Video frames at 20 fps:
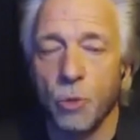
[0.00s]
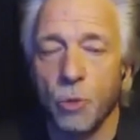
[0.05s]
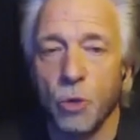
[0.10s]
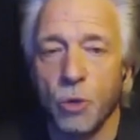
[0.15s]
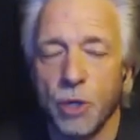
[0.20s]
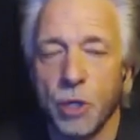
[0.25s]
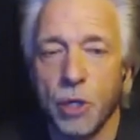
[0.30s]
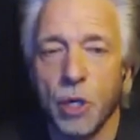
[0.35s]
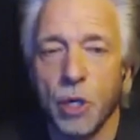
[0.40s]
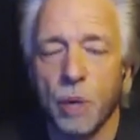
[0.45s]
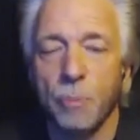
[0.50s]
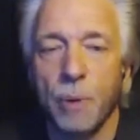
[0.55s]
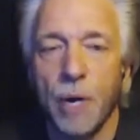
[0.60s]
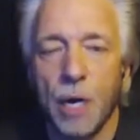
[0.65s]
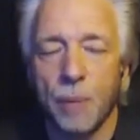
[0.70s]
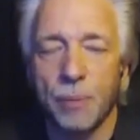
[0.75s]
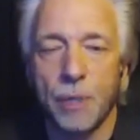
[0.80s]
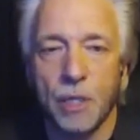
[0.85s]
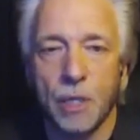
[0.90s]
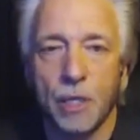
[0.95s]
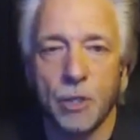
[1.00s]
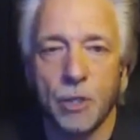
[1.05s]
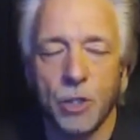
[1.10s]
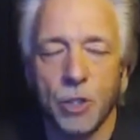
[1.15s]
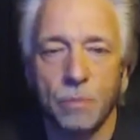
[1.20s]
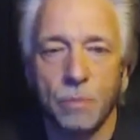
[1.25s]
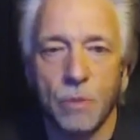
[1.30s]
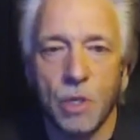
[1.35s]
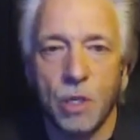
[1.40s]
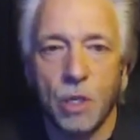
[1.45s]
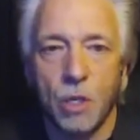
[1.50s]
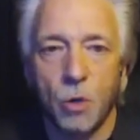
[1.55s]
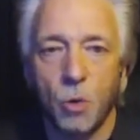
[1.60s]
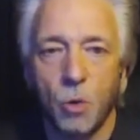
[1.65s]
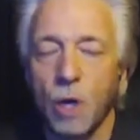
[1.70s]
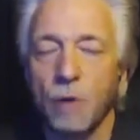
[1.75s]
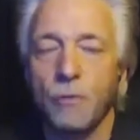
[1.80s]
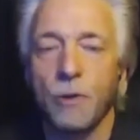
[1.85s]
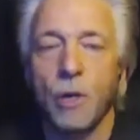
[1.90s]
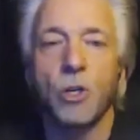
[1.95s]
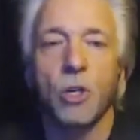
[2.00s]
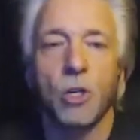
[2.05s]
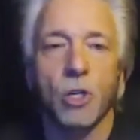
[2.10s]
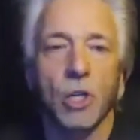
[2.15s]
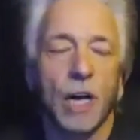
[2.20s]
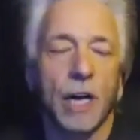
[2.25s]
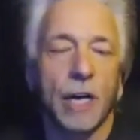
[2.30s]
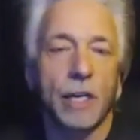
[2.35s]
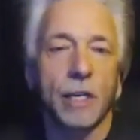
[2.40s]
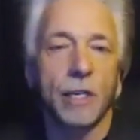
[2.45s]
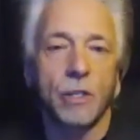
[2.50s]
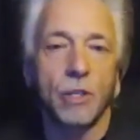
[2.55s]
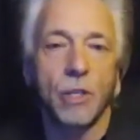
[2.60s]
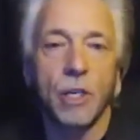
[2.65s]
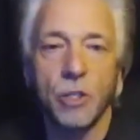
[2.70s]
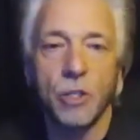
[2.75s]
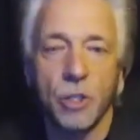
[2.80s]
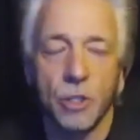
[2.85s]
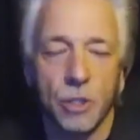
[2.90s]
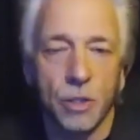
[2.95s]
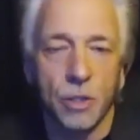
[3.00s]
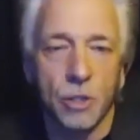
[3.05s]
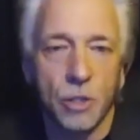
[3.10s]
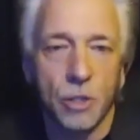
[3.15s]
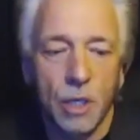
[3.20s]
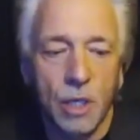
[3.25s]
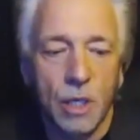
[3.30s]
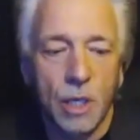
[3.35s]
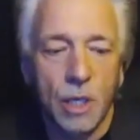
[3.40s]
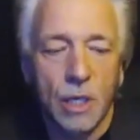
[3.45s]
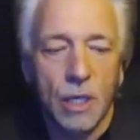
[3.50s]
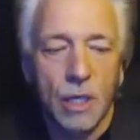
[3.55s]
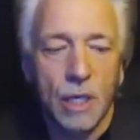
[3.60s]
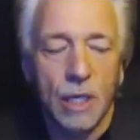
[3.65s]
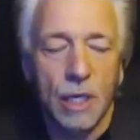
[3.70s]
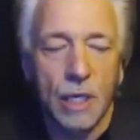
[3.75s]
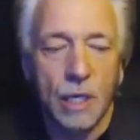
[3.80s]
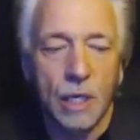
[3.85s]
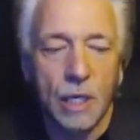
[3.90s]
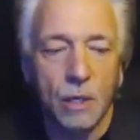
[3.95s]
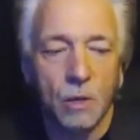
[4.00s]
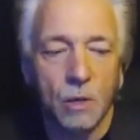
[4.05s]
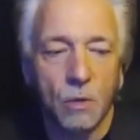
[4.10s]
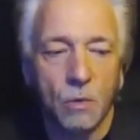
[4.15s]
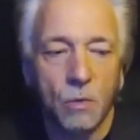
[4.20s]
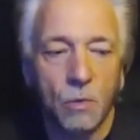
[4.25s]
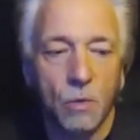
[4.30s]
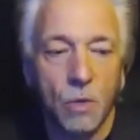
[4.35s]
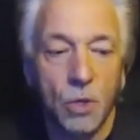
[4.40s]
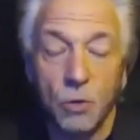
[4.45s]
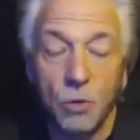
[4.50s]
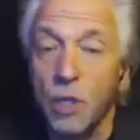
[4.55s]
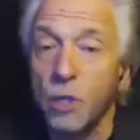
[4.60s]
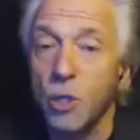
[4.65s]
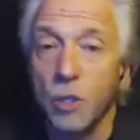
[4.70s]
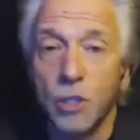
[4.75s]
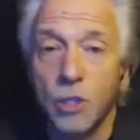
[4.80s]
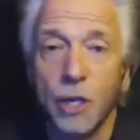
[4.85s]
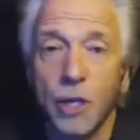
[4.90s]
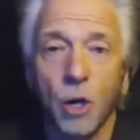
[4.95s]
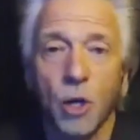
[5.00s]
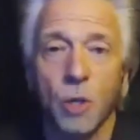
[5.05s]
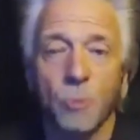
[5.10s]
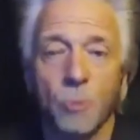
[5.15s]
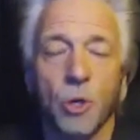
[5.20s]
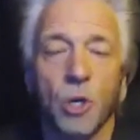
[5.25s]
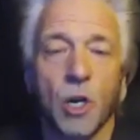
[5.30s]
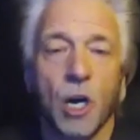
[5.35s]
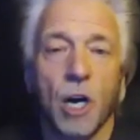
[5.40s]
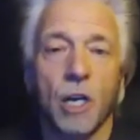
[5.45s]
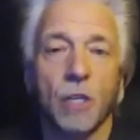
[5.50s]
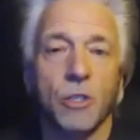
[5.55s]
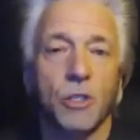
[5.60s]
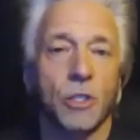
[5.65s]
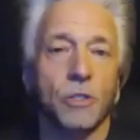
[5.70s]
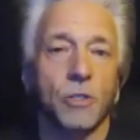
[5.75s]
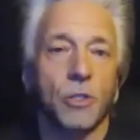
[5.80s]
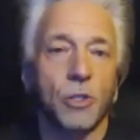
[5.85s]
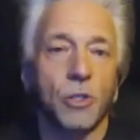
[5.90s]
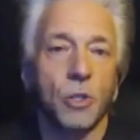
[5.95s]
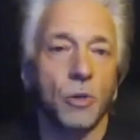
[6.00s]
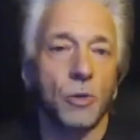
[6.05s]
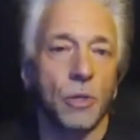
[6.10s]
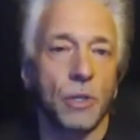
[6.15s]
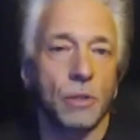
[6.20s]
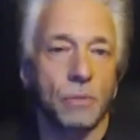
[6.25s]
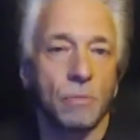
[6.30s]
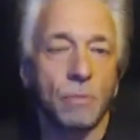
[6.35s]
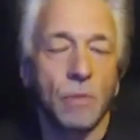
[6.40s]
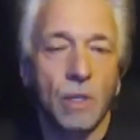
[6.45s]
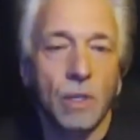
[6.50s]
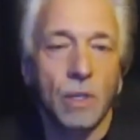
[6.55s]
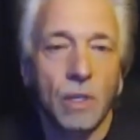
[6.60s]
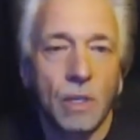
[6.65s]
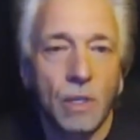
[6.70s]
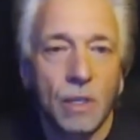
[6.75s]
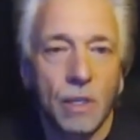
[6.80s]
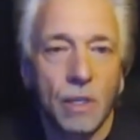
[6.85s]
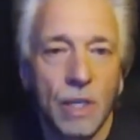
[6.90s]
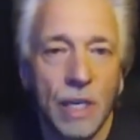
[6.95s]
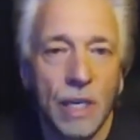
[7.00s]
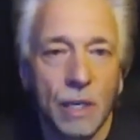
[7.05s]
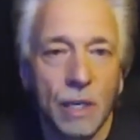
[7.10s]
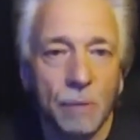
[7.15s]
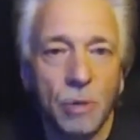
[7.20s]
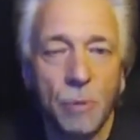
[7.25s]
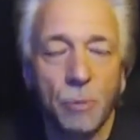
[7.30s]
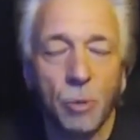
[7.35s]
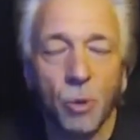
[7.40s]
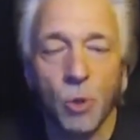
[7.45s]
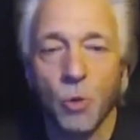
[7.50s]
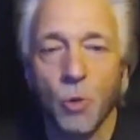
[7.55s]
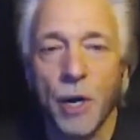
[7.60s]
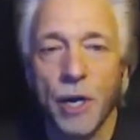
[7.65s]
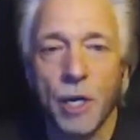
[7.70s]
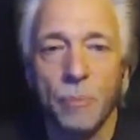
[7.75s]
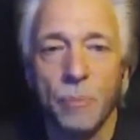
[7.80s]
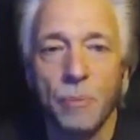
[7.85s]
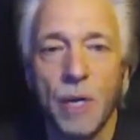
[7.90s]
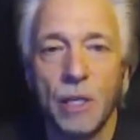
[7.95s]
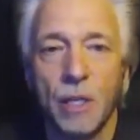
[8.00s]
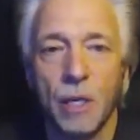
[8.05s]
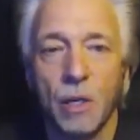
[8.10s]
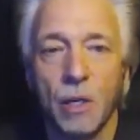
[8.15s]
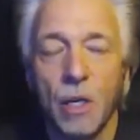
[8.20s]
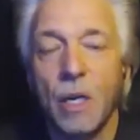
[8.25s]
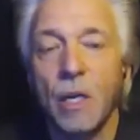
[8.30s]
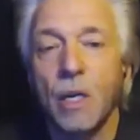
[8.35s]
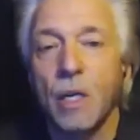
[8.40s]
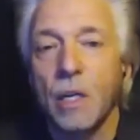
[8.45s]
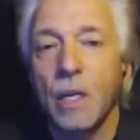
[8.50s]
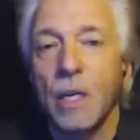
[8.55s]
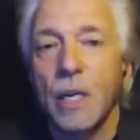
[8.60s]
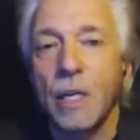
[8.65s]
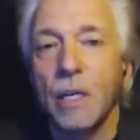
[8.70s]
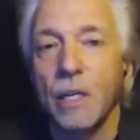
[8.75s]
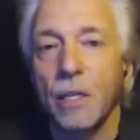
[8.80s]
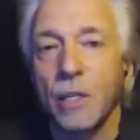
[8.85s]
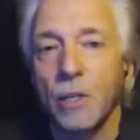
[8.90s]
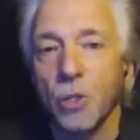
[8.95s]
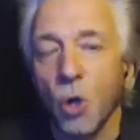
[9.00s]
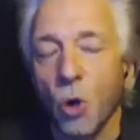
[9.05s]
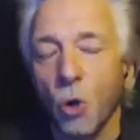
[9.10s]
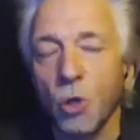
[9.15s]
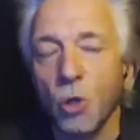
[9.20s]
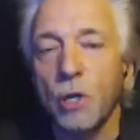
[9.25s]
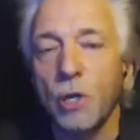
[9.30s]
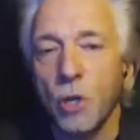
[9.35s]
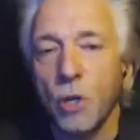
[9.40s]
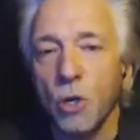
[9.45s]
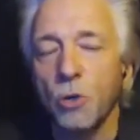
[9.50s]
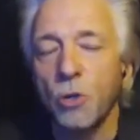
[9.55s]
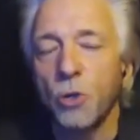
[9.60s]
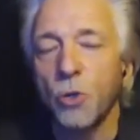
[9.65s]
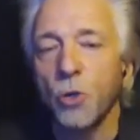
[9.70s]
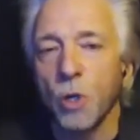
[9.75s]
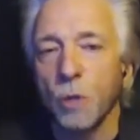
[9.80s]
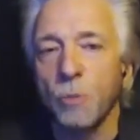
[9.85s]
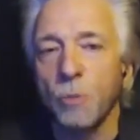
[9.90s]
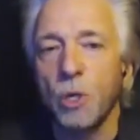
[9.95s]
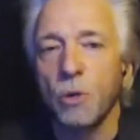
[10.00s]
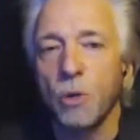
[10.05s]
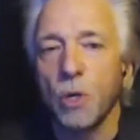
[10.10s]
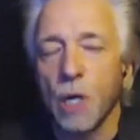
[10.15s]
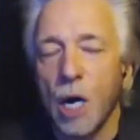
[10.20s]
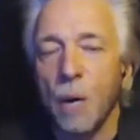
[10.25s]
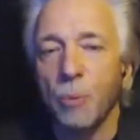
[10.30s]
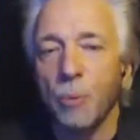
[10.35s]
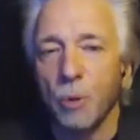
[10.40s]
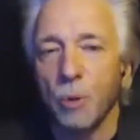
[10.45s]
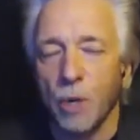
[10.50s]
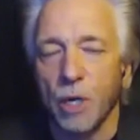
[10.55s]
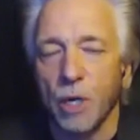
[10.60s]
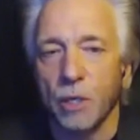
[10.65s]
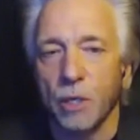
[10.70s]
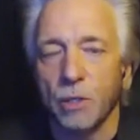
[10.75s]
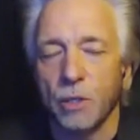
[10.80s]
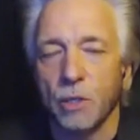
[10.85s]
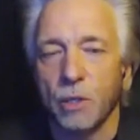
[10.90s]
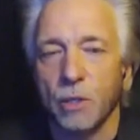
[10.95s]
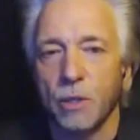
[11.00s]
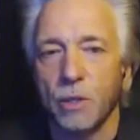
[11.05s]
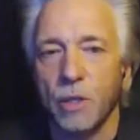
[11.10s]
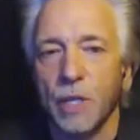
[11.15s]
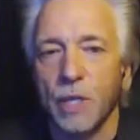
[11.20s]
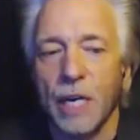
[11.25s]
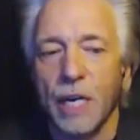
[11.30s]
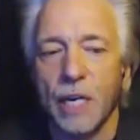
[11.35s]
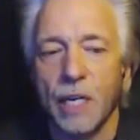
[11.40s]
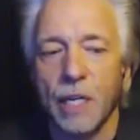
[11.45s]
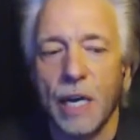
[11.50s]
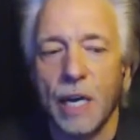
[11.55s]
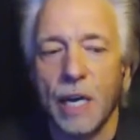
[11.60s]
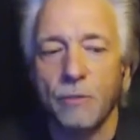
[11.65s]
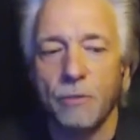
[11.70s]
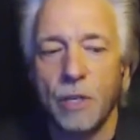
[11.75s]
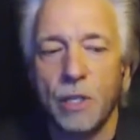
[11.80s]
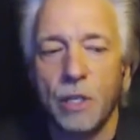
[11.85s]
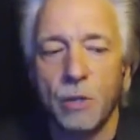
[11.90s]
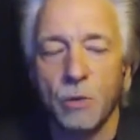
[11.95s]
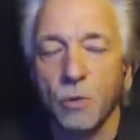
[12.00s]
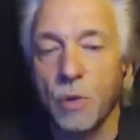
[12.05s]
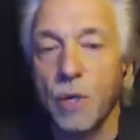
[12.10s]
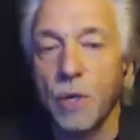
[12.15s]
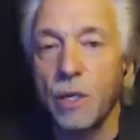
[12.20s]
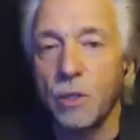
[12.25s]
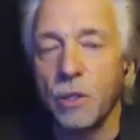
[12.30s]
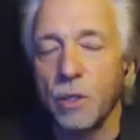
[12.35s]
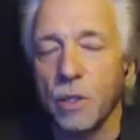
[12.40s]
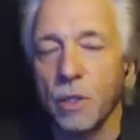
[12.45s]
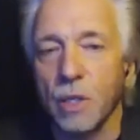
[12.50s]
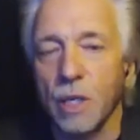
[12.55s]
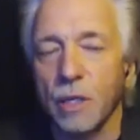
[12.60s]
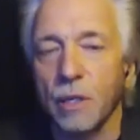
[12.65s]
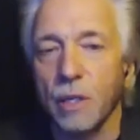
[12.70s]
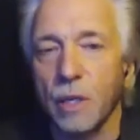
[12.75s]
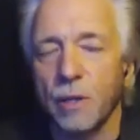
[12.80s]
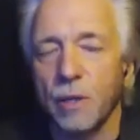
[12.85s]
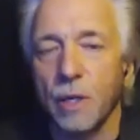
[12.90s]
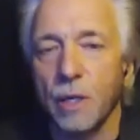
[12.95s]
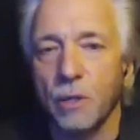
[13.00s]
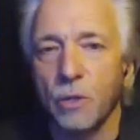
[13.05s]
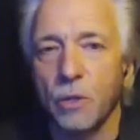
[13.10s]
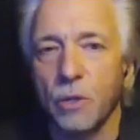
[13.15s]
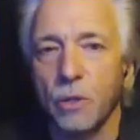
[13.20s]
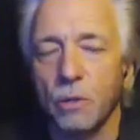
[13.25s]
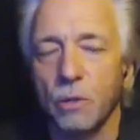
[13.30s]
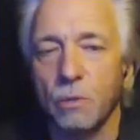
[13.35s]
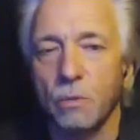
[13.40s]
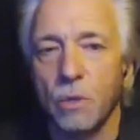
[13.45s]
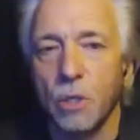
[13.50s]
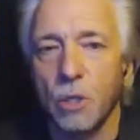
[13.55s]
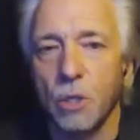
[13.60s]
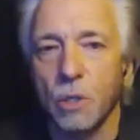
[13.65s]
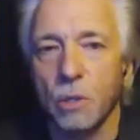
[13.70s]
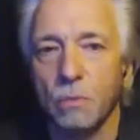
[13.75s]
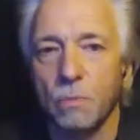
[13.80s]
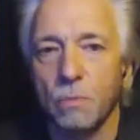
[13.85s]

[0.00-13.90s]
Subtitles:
in our population, who have underlying conditions, you need to take all the precautions, you know, that people are recommending. It is only those who are immune compromised that have any reason, I think, to